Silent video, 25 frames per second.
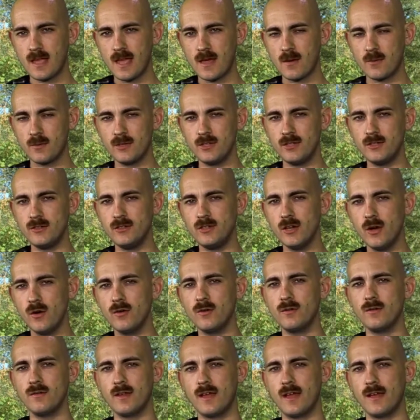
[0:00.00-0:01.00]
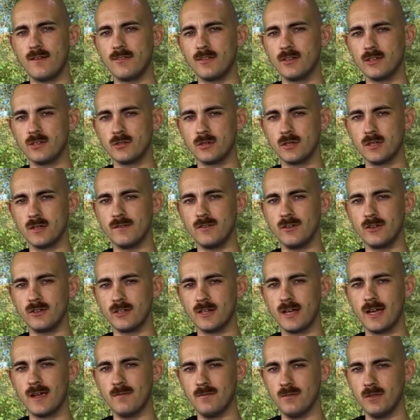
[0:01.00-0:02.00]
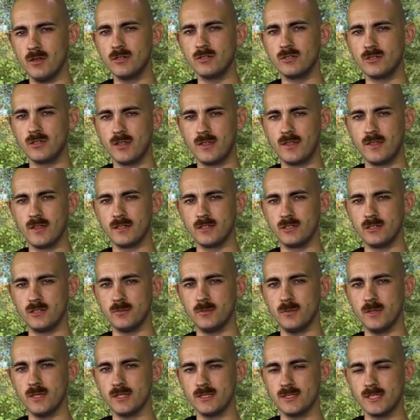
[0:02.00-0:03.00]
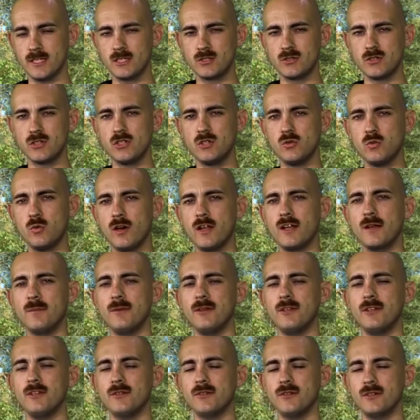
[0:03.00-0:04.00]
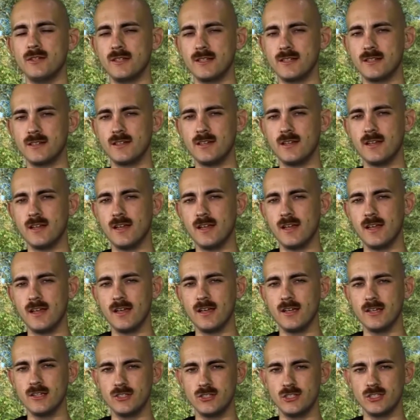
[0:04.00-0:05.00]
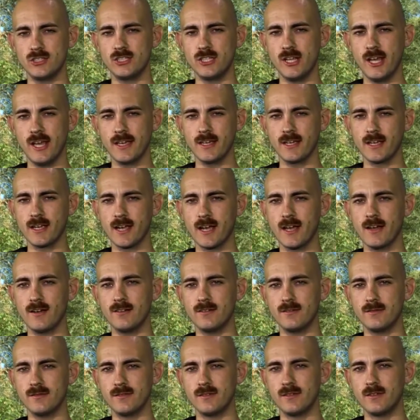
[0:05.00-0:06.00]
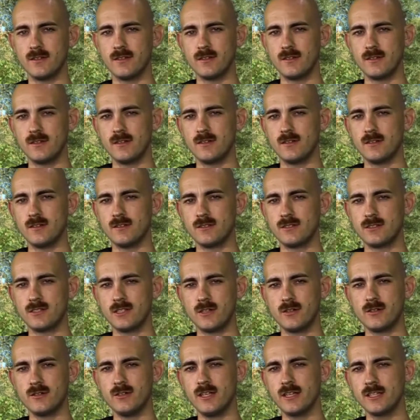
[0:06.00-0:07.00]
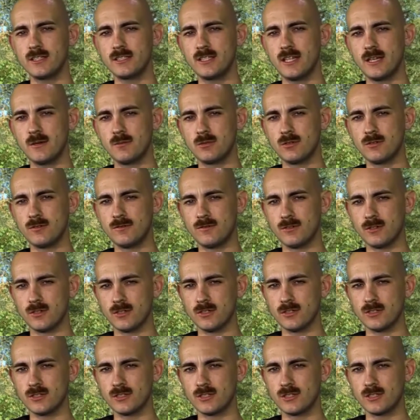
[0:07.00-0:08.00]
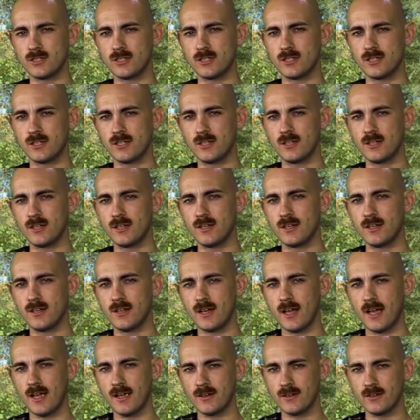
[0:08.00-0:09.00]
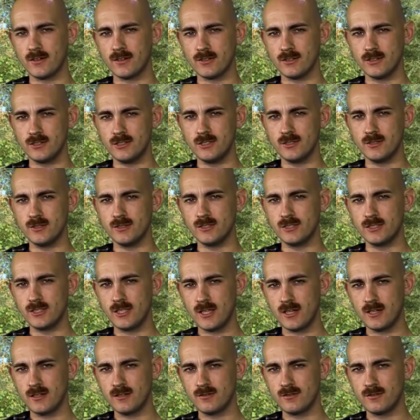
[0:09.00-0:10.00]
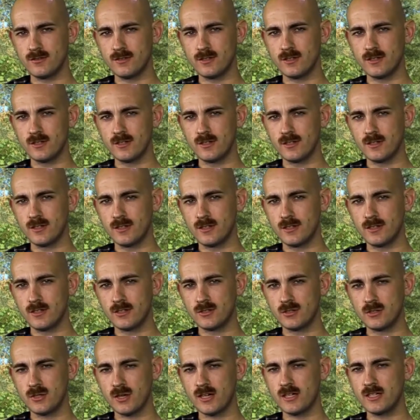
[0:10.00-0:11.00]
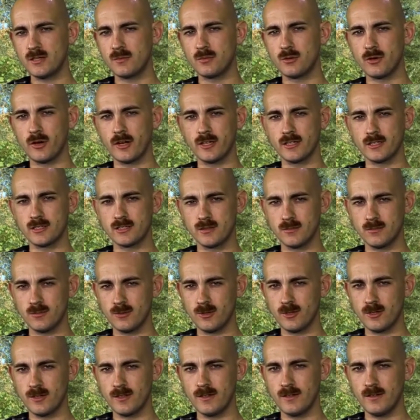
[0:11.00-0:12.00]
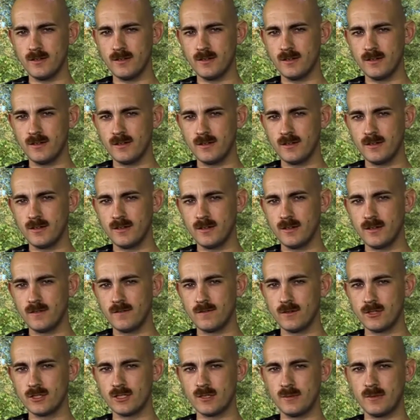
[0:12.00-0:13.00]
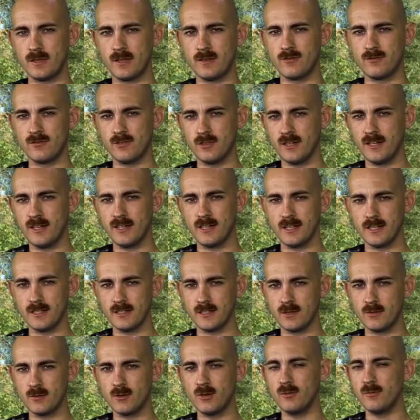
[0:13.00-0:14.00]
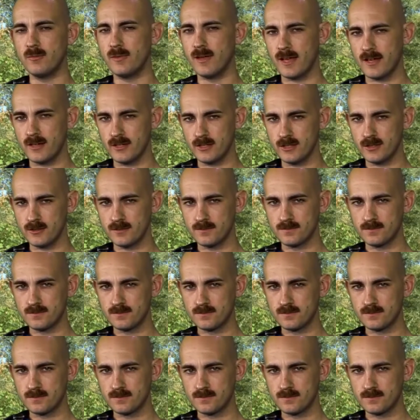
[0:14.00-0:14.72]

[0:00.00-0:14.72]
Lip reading: And when you don't have control of your time, those are the things you miss. That's what you want to be doing, is just hanging out. So next April 1st, I encourage you, instead of trying to prank someone for something fleeting that won't matter,